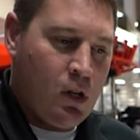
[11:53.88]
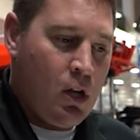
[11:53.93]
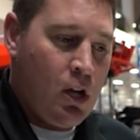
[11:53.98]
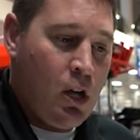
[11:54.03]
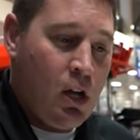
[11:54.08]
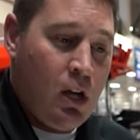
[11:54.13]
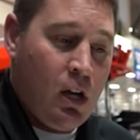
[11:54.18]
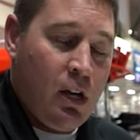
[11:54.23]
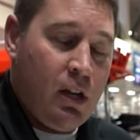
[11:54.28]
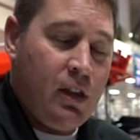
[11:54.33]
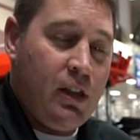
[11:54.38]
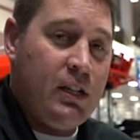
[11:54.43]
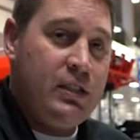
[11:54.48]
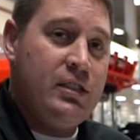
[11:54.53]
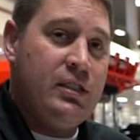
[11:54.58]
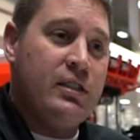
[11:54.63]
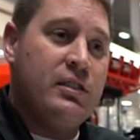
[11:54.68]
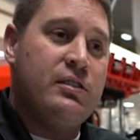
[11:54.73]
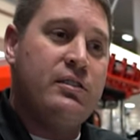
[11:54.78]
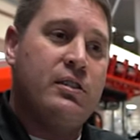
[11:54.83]
I wanted to,
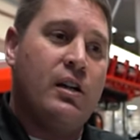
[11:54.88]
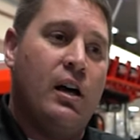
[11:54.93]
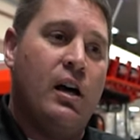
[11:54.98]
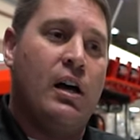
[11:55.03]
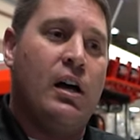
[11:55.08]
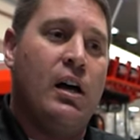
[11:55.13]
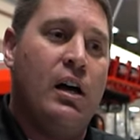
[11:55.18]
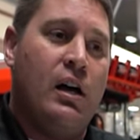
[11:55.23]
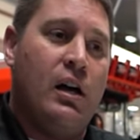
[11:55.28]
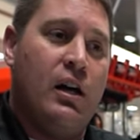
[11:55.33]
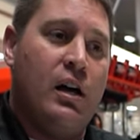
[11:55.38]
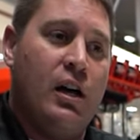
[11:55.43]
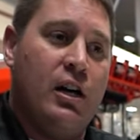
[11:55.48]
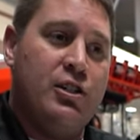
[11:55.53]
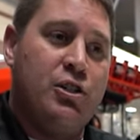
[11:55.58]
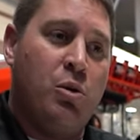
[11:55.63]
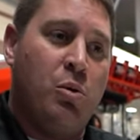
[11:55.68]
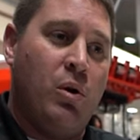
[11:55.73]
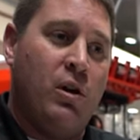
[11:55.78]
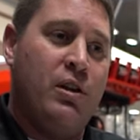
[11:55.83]
um, to
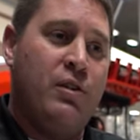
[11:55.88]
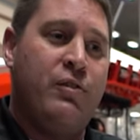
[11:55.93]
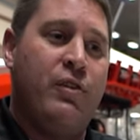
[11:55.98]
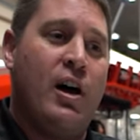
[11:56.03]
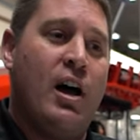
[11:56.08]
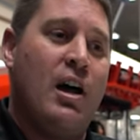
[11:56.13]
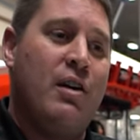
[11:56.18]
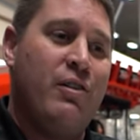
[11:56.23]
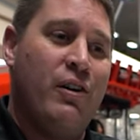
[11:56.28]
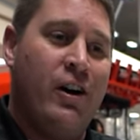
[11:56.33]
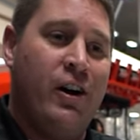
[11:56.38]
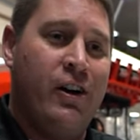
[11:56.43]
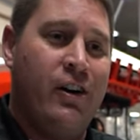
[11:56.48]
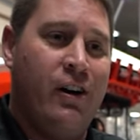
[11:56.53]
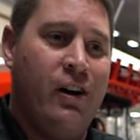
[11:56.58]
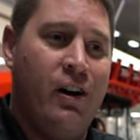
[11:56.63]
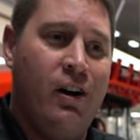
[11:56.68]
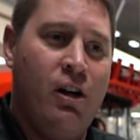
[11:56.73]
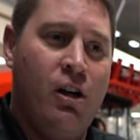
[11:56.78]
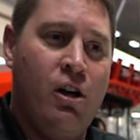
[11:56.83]
have a business that
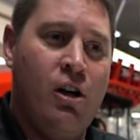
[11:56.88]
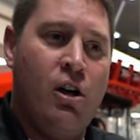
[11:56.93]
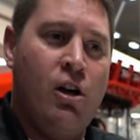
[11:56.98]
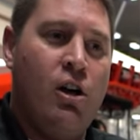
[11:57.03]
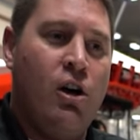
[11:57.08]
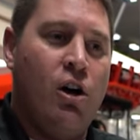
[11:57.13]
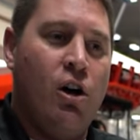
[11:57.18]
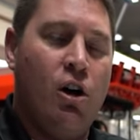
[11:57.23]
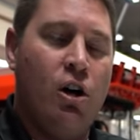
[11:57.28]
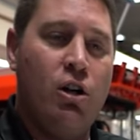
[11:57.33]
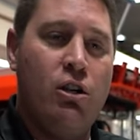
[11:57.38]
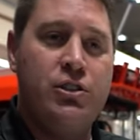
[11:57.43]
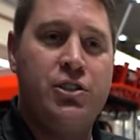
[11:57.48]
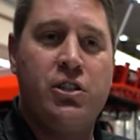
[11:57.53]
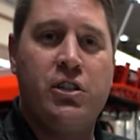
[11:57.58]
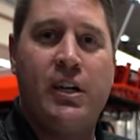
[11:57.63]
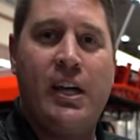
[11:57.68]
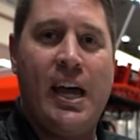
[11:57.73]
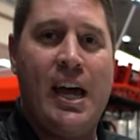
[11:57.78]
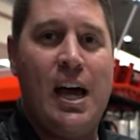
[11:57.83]
was a
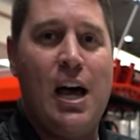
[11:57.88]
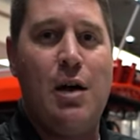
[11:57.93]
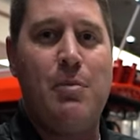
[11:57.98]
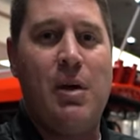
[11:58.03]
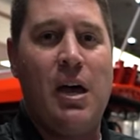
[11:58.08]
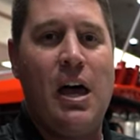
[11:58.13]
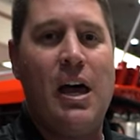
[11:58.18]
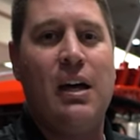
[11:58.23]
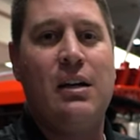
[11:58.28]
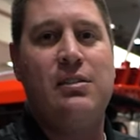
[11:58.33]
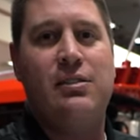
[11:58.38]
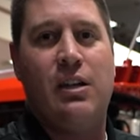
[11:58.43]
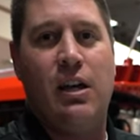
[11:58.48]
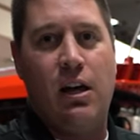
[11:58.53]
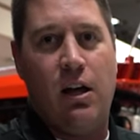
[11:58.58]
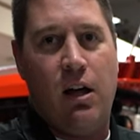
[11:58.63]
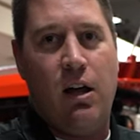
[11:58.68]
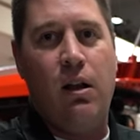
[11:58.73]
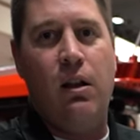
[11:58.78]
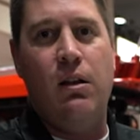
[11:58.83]
manufacturing
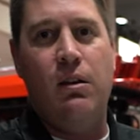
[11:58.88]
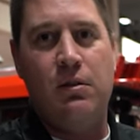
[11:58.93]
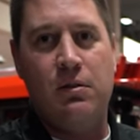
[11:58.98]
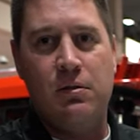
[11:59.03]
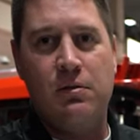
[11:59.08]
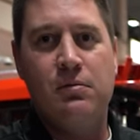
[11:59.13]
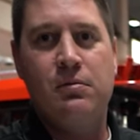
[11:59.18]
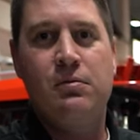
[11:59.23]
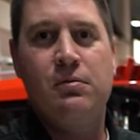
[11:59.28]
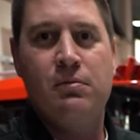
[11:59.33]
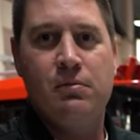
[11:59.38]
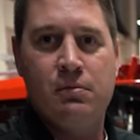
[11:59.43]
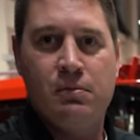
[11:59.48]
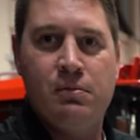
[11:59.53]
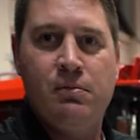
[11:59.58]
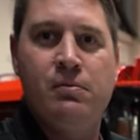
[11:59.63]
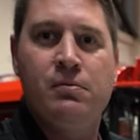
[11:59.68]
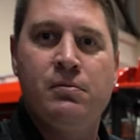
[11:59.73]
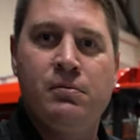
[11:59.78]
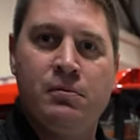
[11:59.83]
business, not a boat
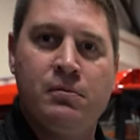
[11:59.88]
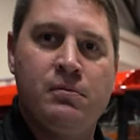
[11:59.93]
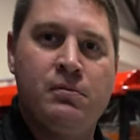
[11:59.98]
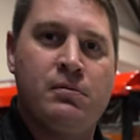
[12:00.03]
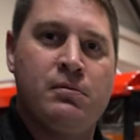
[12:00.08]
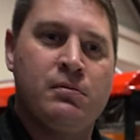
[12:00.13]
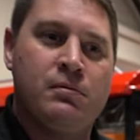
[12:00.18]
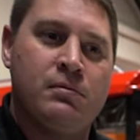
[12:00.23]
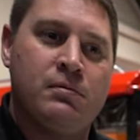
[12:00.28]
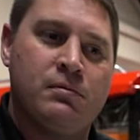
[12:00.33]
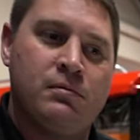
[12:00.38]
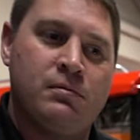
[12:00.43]
building business.